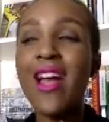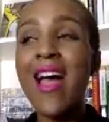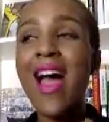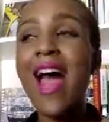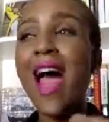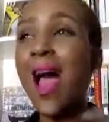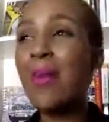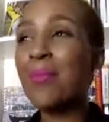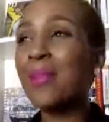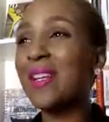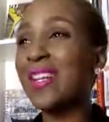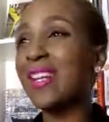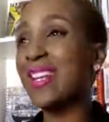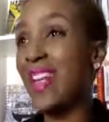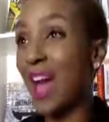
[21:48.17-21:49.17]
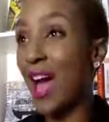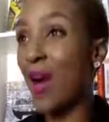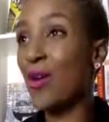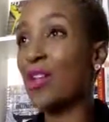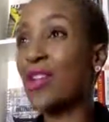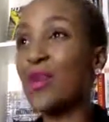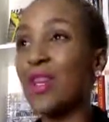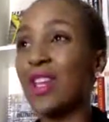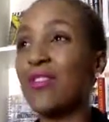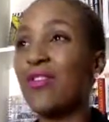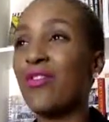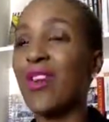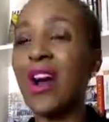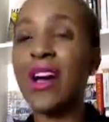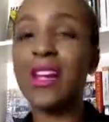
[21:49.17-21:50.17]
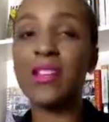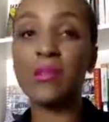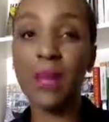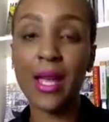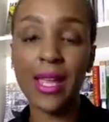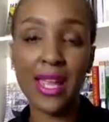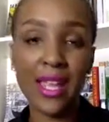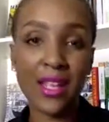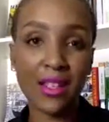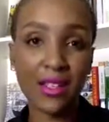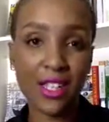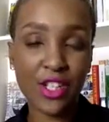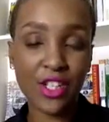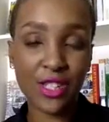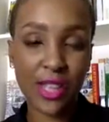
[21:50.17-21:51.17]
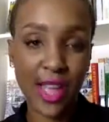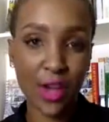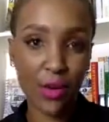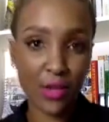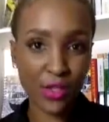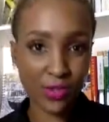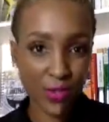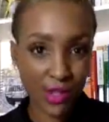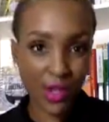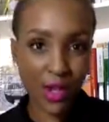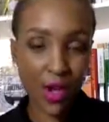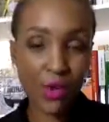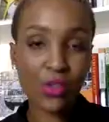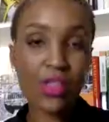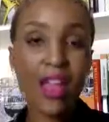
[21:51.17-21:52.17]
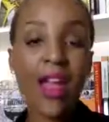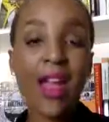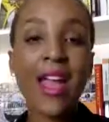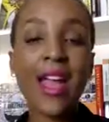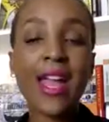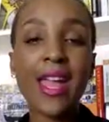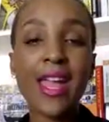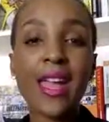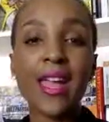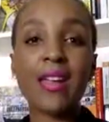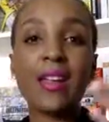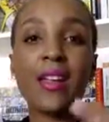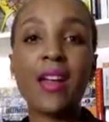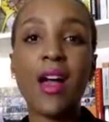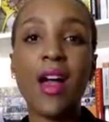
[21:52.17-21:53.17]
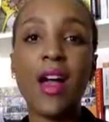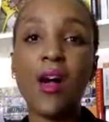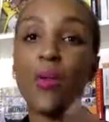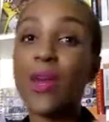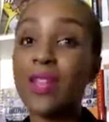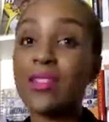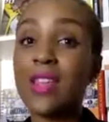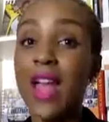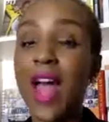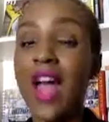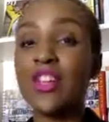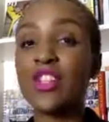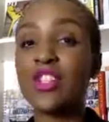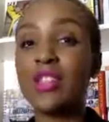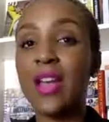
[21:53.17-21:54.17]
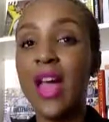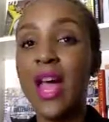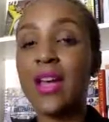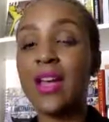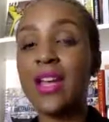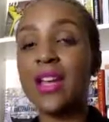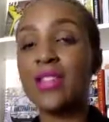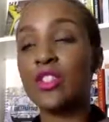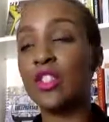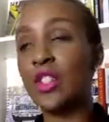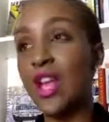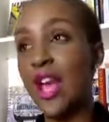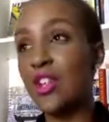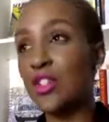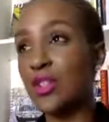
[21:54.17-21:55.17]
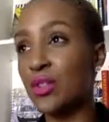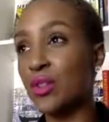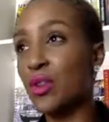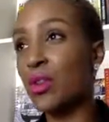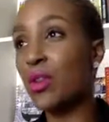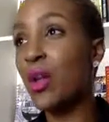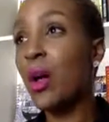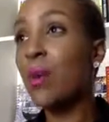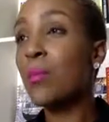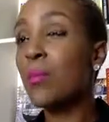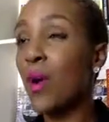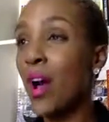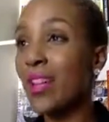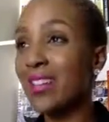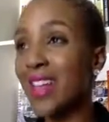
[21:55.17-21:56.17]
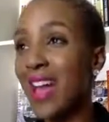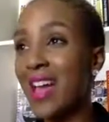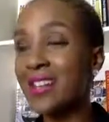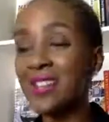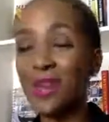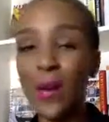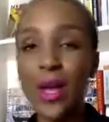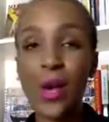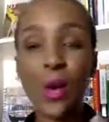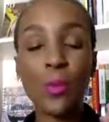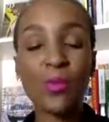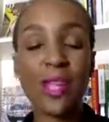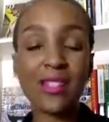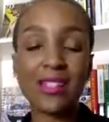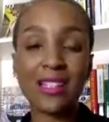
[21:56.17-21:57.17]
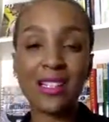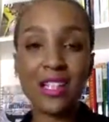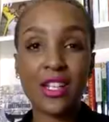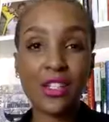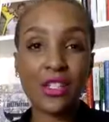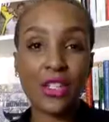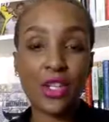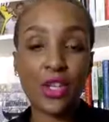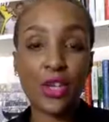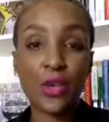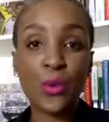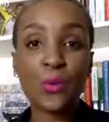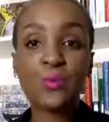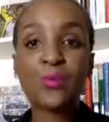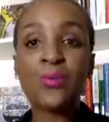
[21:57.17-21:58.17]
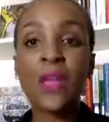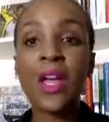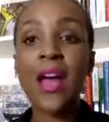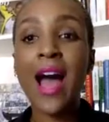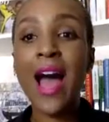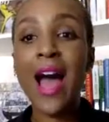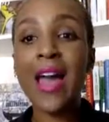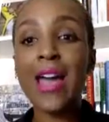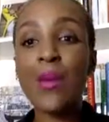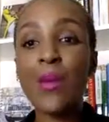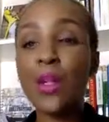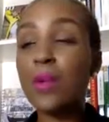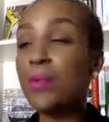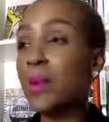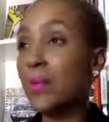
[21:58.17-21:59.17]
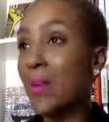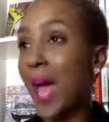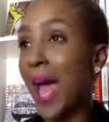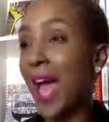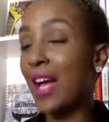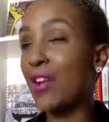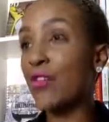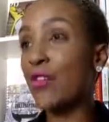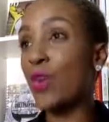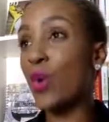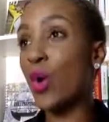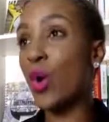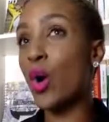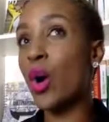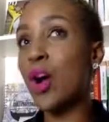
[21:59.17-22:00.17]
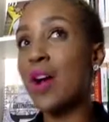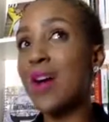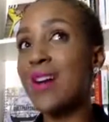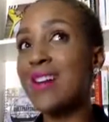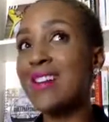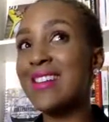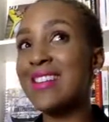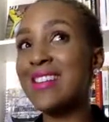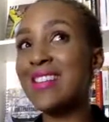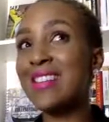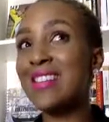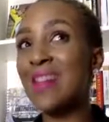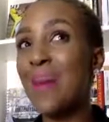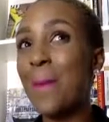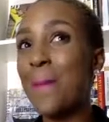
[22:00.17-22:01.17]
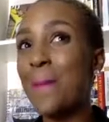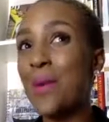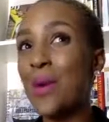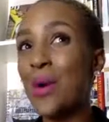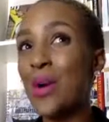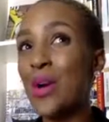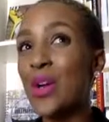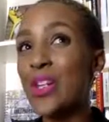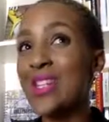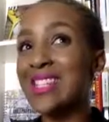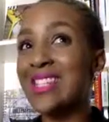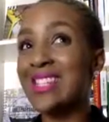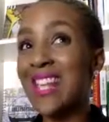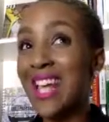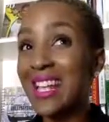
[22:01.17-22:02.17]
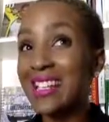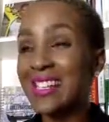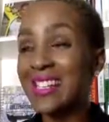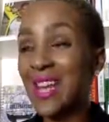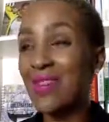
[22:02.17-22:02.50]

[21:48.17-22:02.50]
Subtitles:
happily now you can find my English language videos in with the hashtag international broadcast. So I hope that's clear to you. I will be back for number 6 of